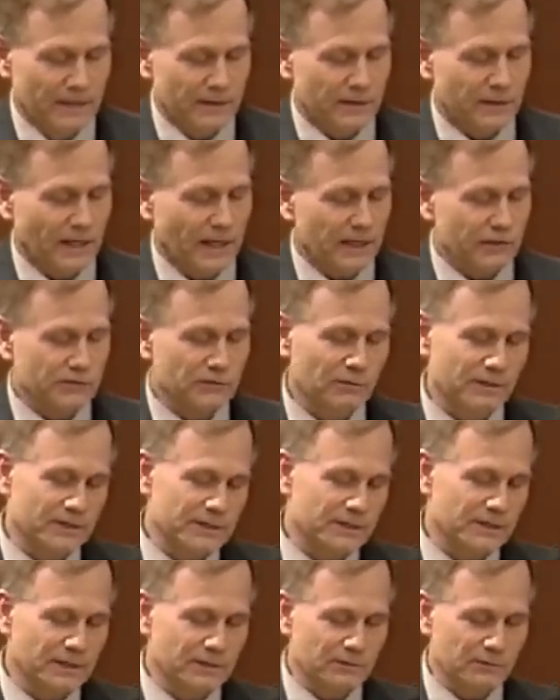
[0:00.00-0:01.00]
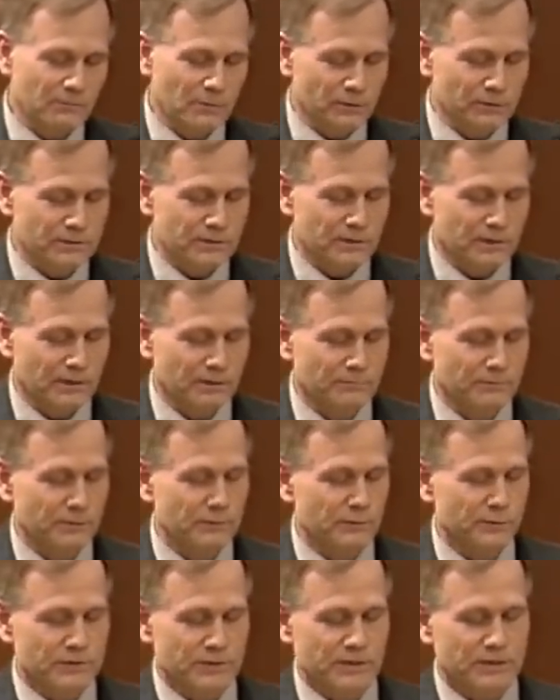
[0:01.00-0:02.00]
Casual listening to Mozart
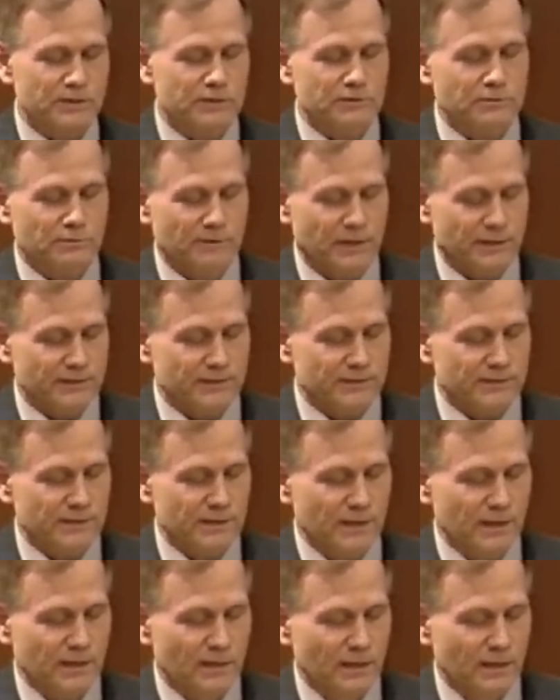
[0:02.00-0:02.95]
reduces stress.